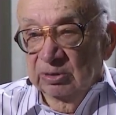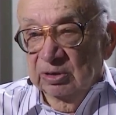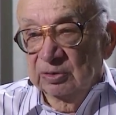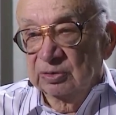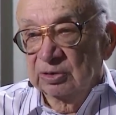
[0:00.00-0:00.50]

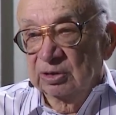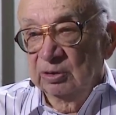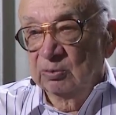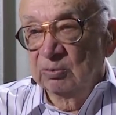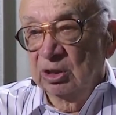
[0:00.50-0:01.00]
Because
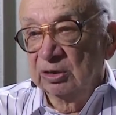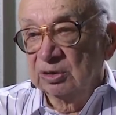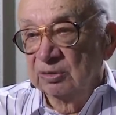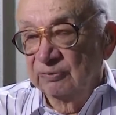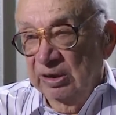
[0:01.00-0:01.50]
they were
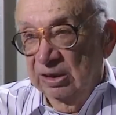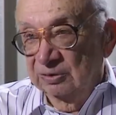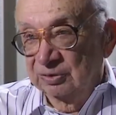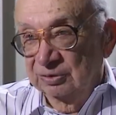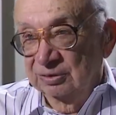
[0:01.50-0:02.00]
marked in the
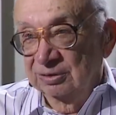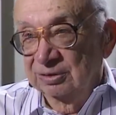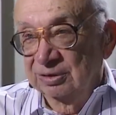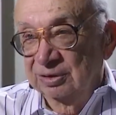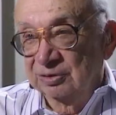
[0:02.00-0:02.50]
files
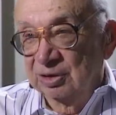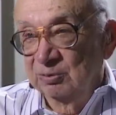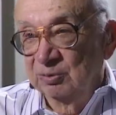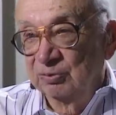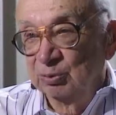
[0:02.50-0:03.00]
as
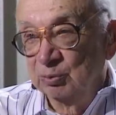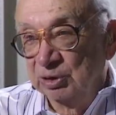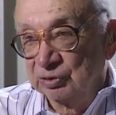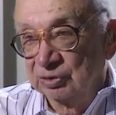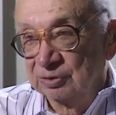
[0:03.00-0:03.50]
coming from New
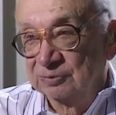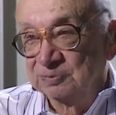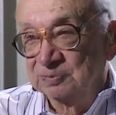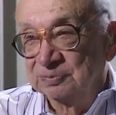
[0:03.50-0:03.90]
Mexico.